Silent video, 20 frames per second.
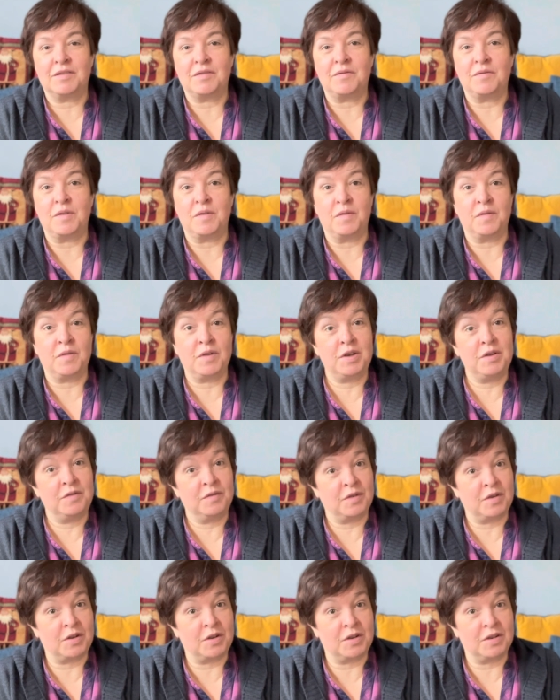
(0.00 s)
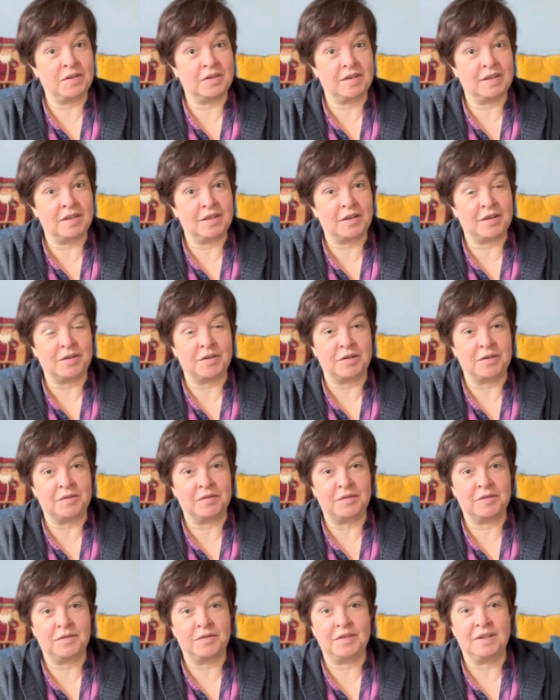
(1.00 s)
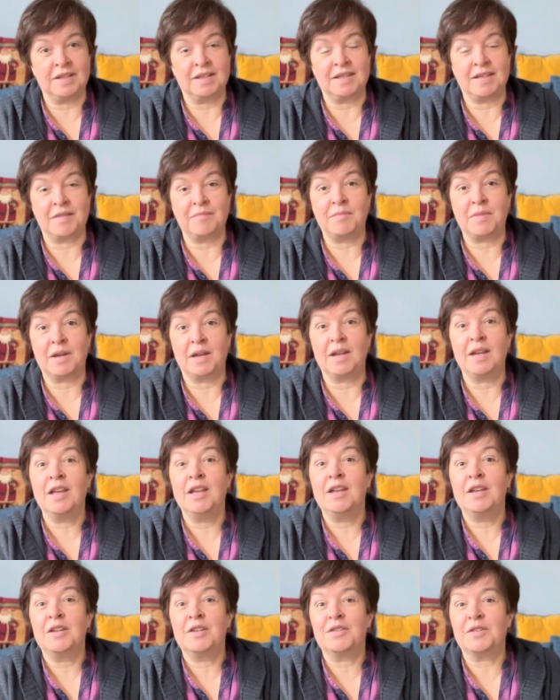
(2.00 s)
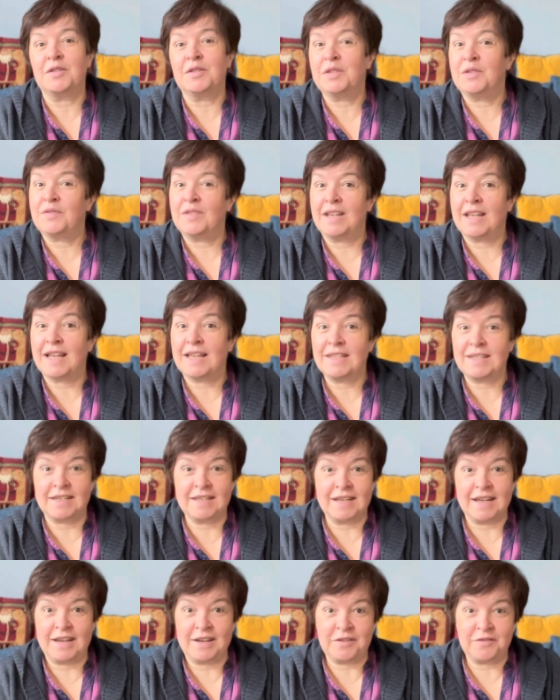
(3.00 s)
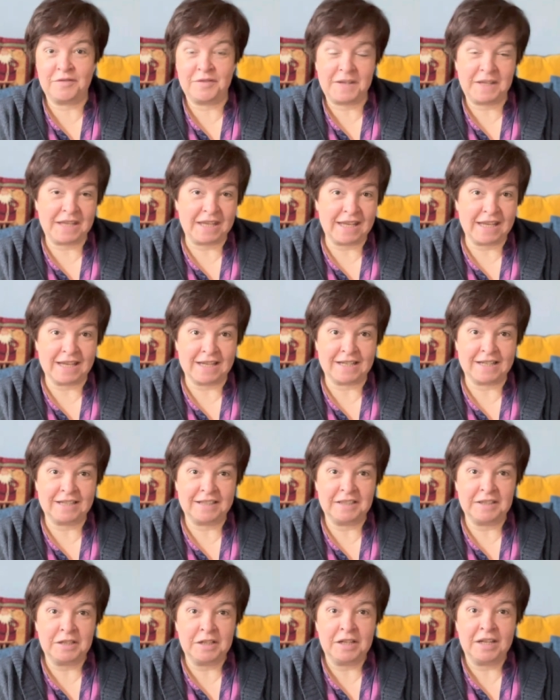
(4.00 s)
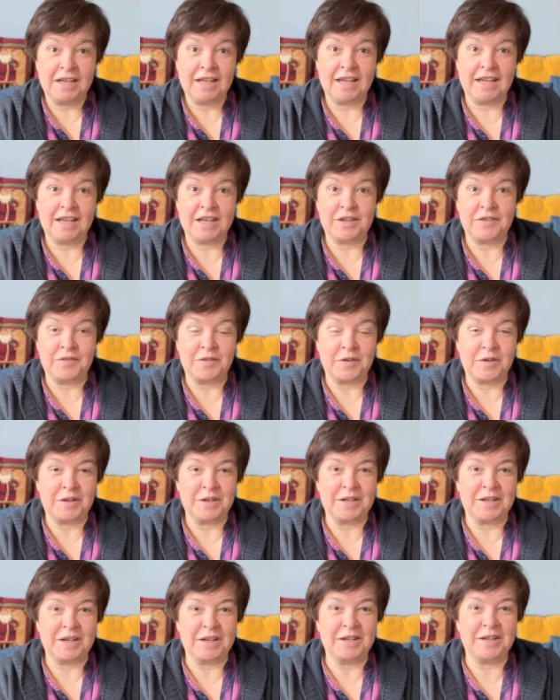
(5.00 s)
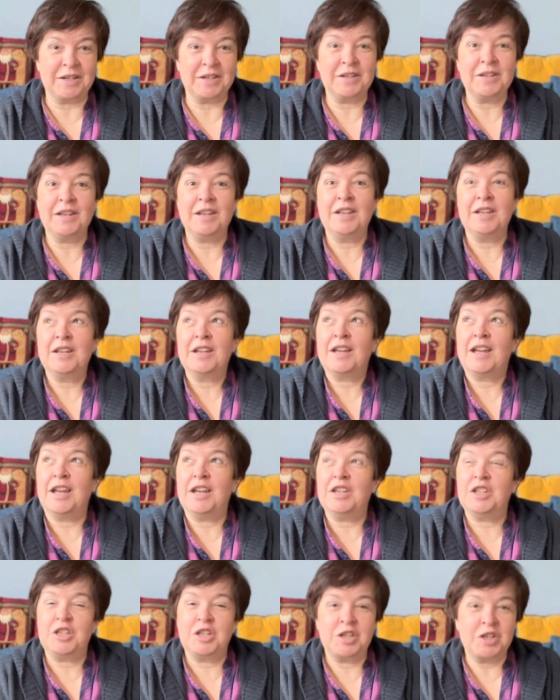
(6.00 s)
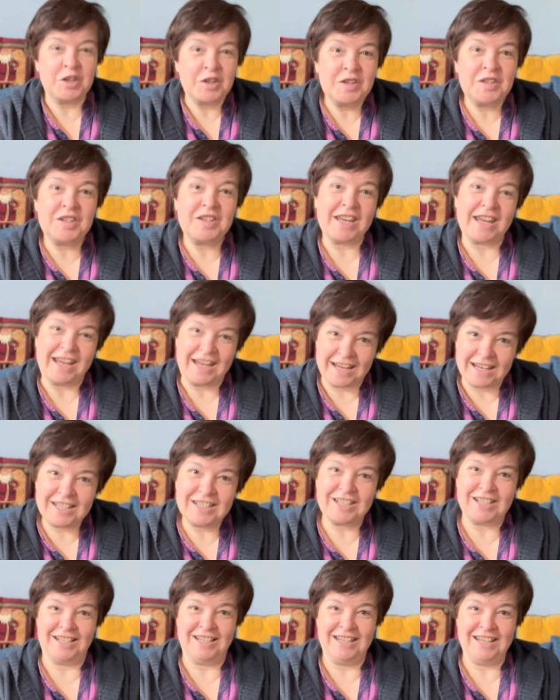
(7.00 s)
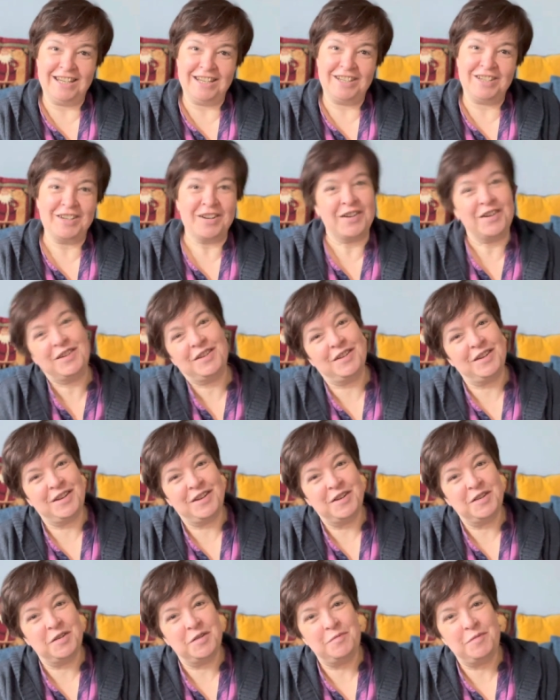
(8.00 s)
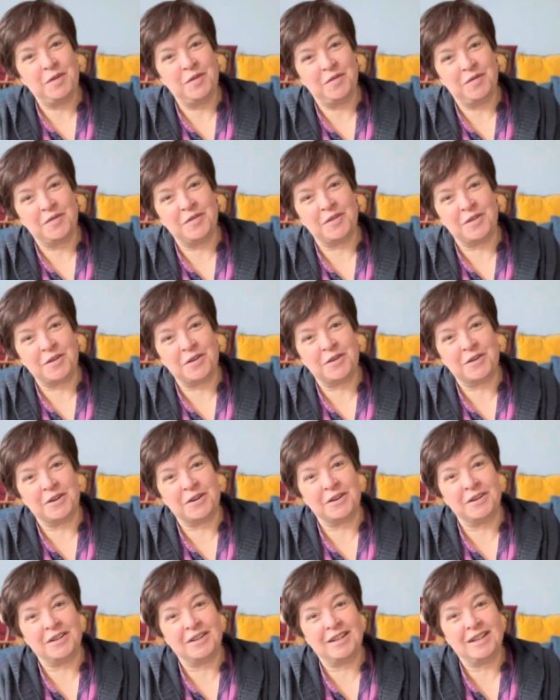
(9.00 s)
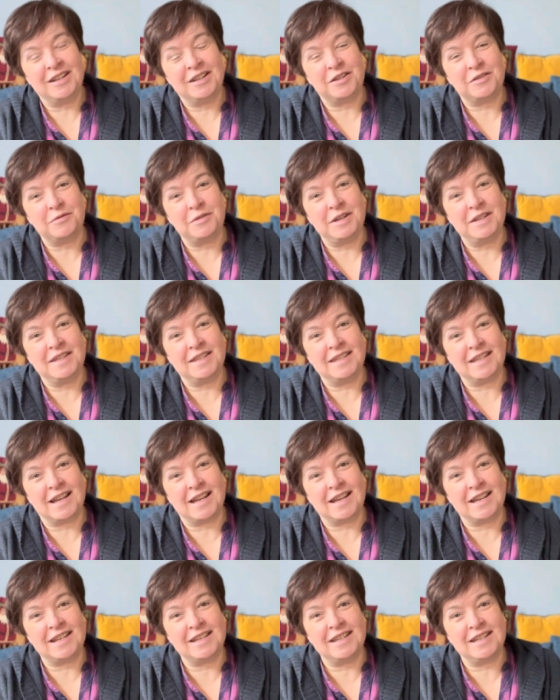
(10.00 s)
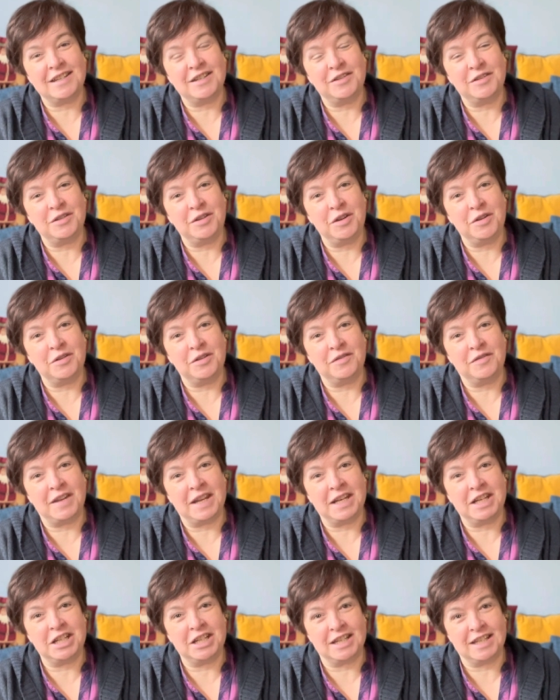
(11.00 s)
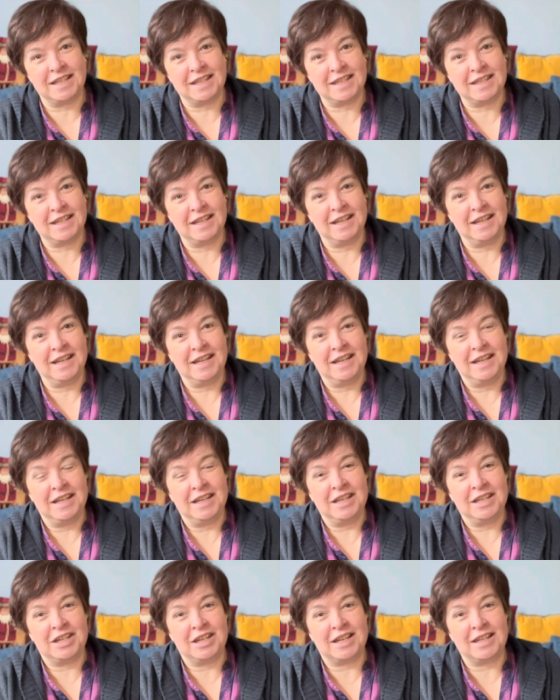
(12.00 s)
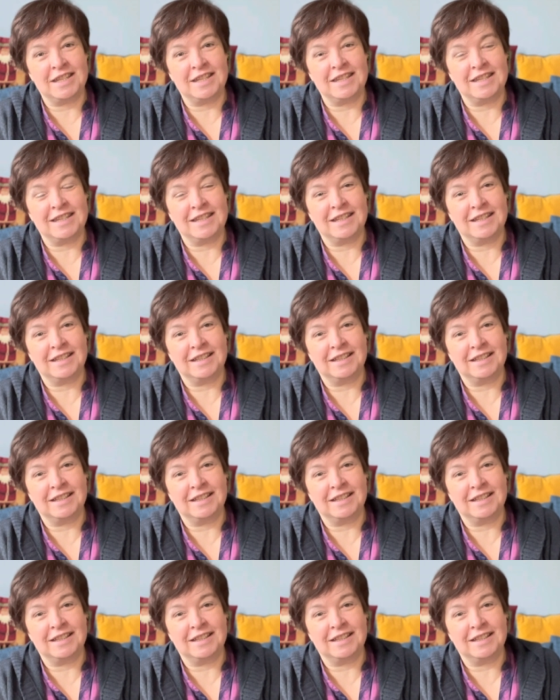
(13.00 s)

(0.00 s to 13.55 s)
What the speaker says: The 31st of December, so it's the last day of the year, and I thought I should actually talk to you before we start into new adventures, just